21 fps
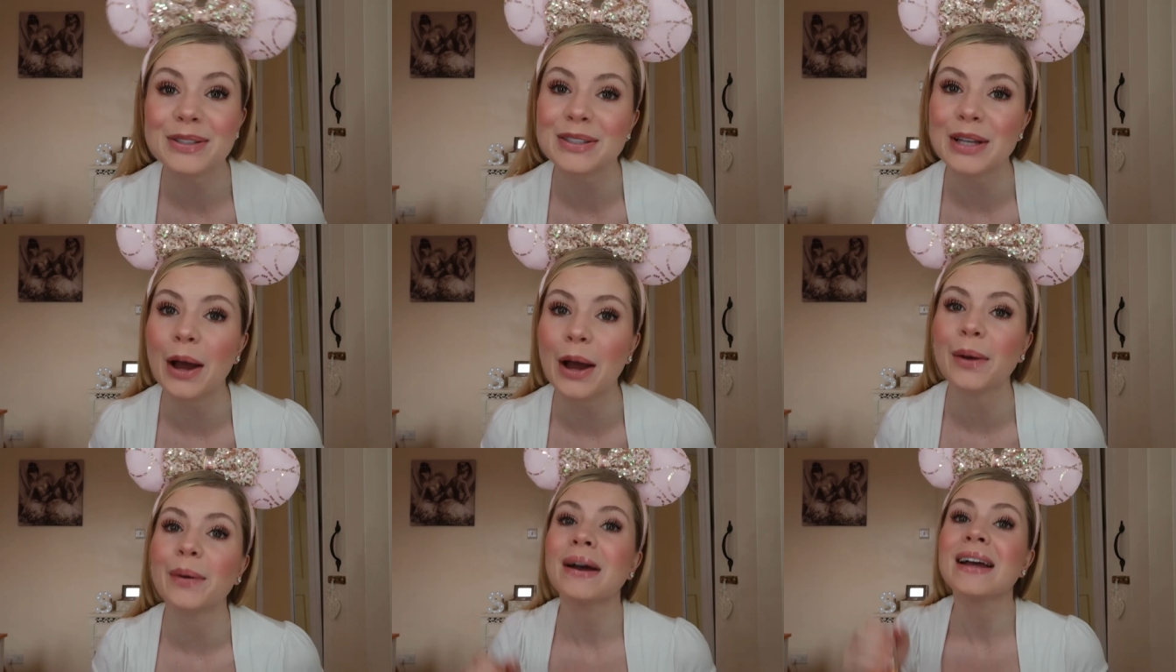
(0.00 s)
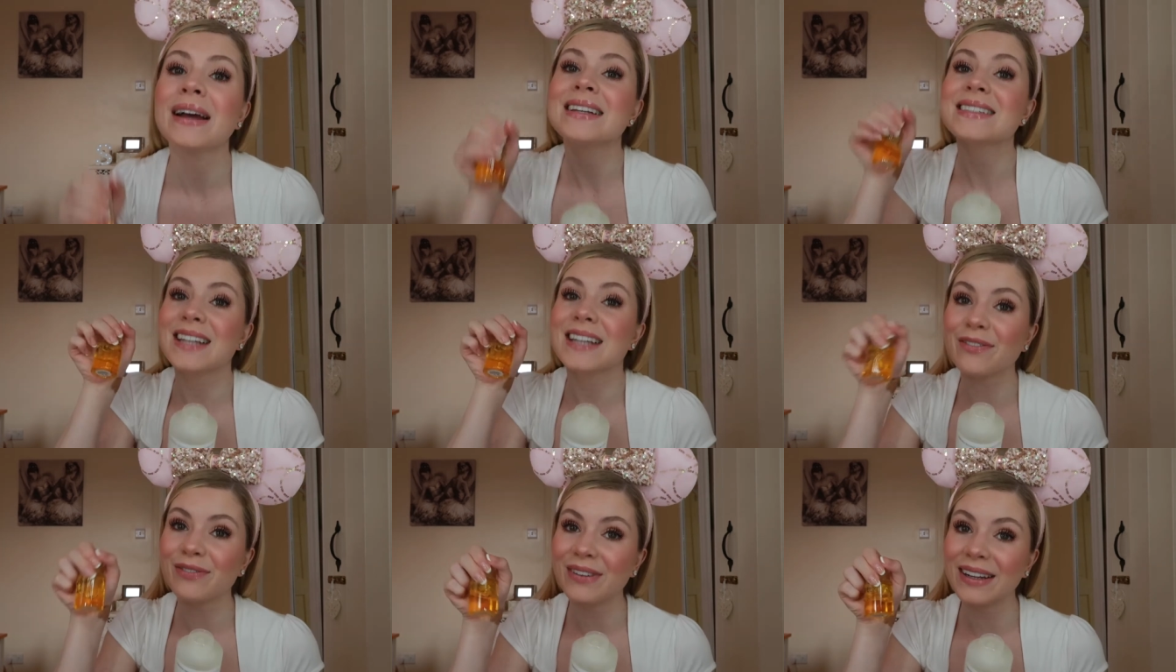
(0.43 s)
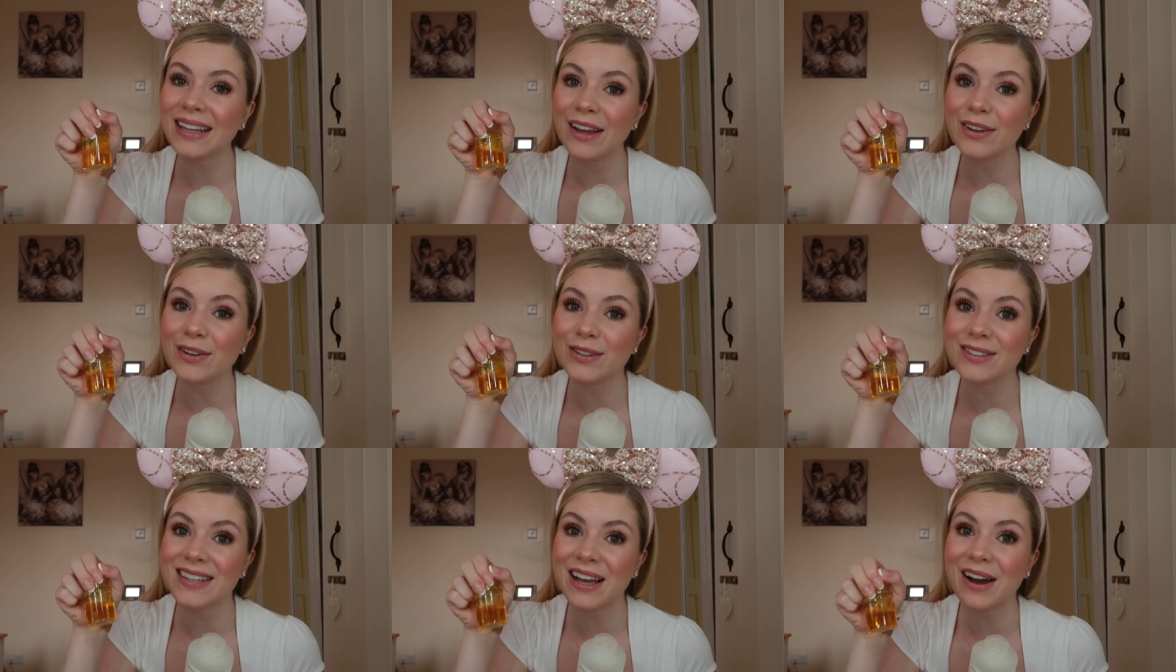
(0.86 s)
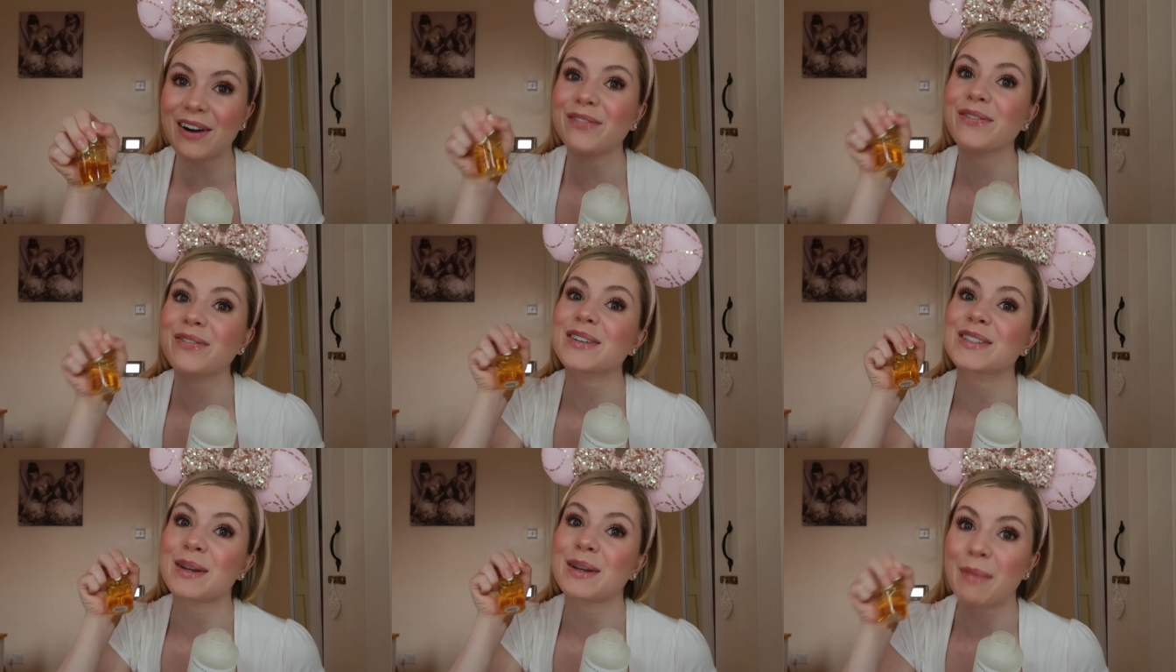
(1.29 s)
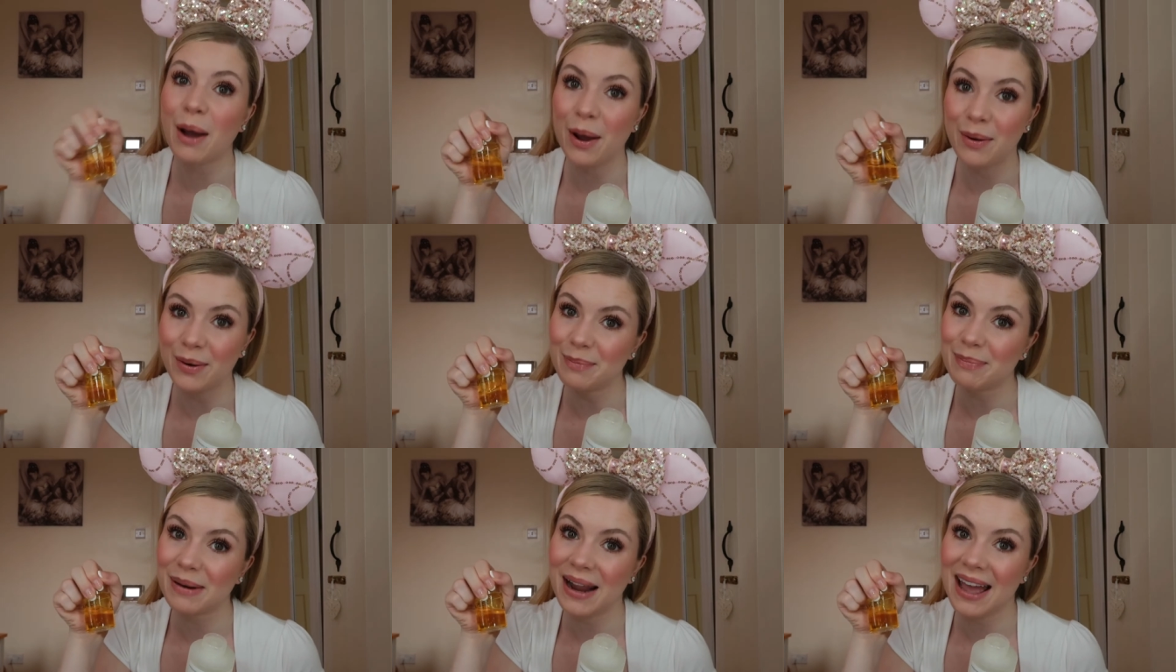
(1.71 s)
so definitely get yourself some
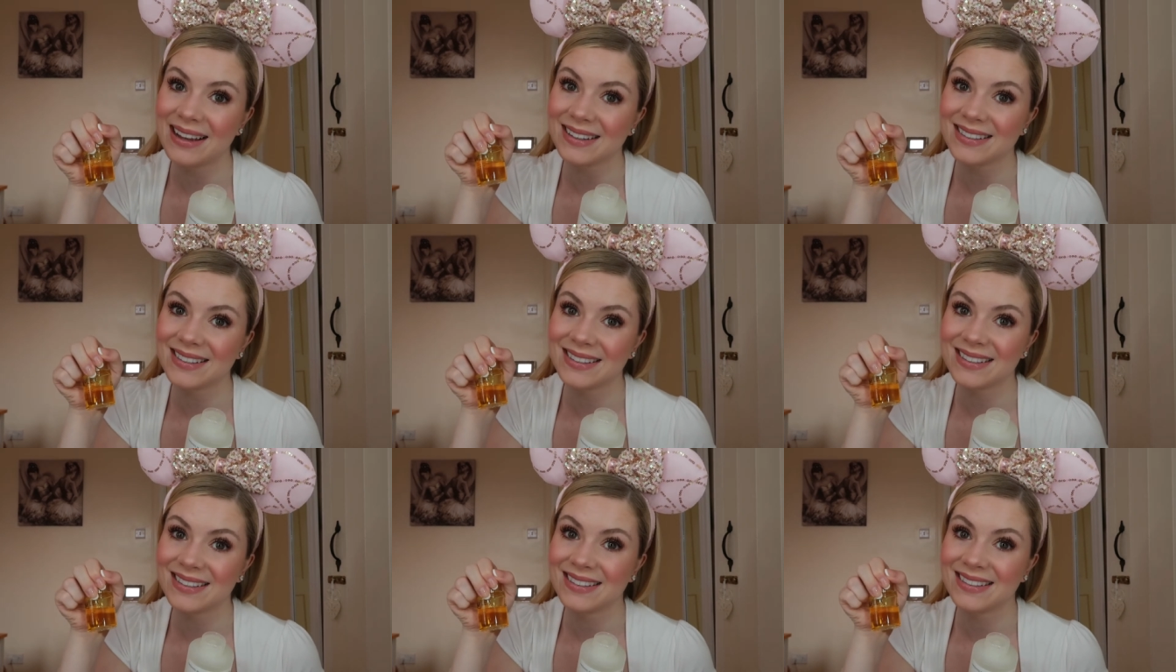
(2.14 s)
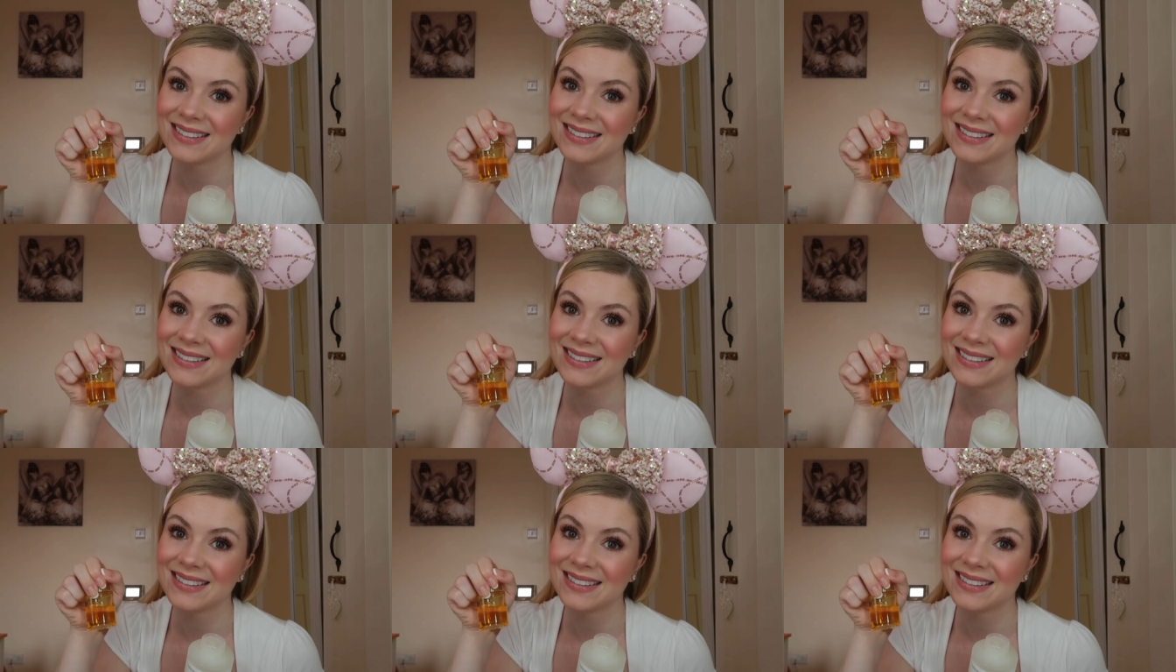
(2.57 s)
Olaplex.